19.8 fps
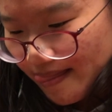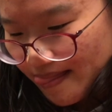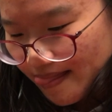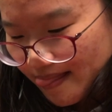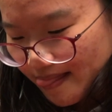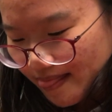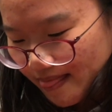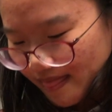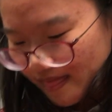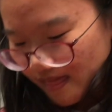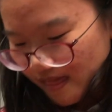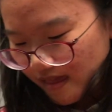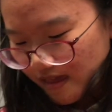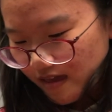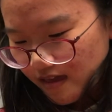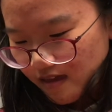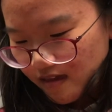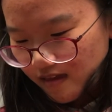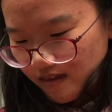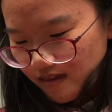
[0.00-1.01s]

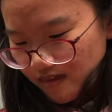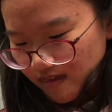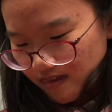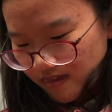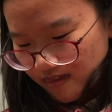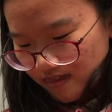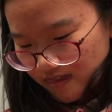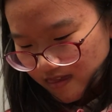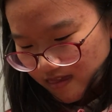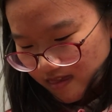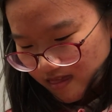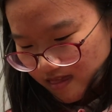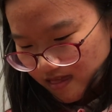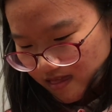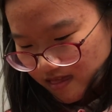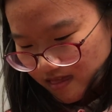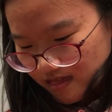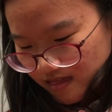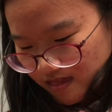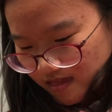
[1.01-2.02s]

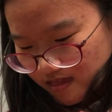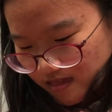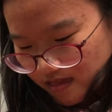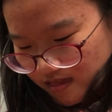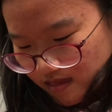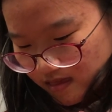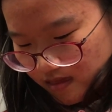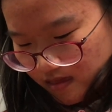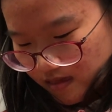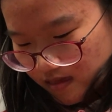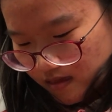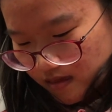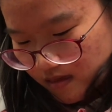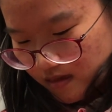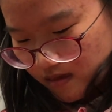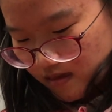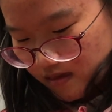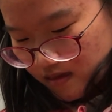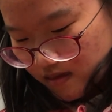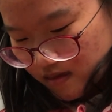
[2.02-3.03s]

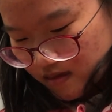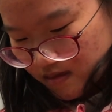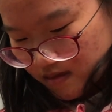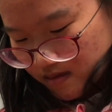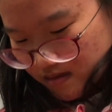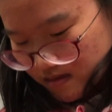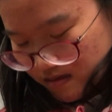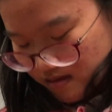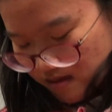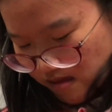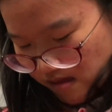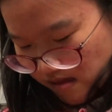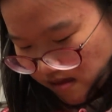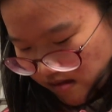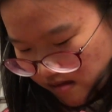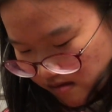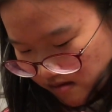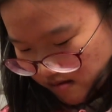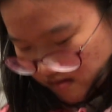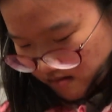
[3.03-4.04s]

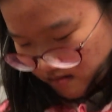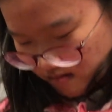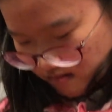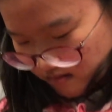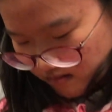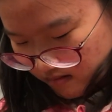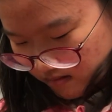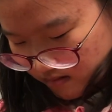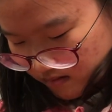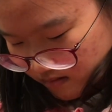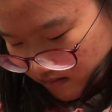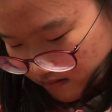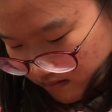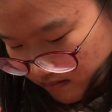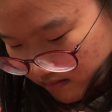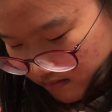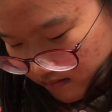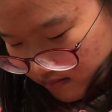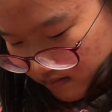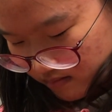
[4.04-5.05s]

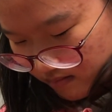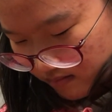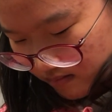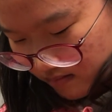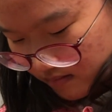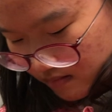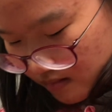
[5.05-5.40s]
Nothing is said.